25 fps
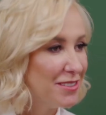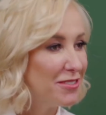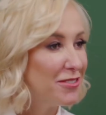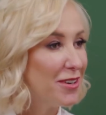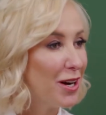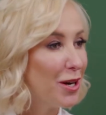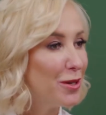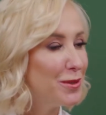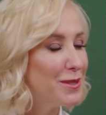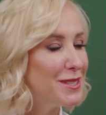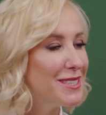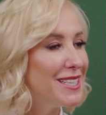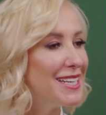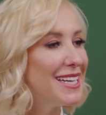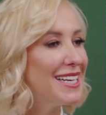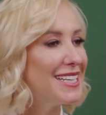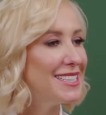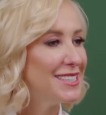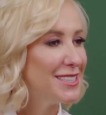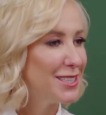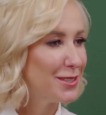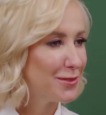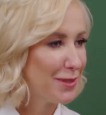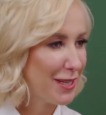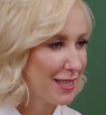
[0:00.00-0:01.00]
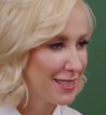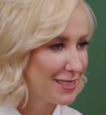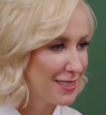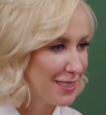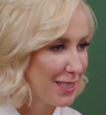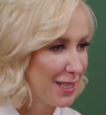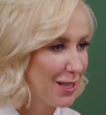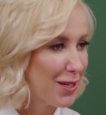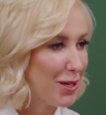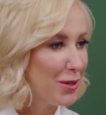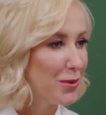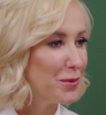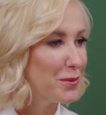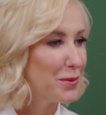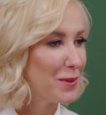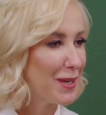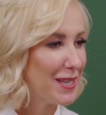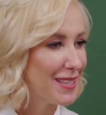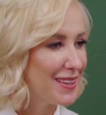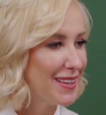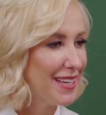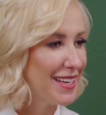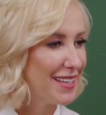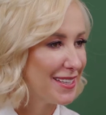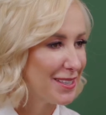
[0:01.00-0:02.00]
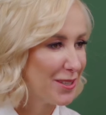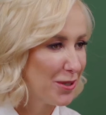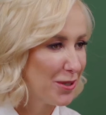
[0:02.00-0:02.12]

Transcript: founder and director of Redlines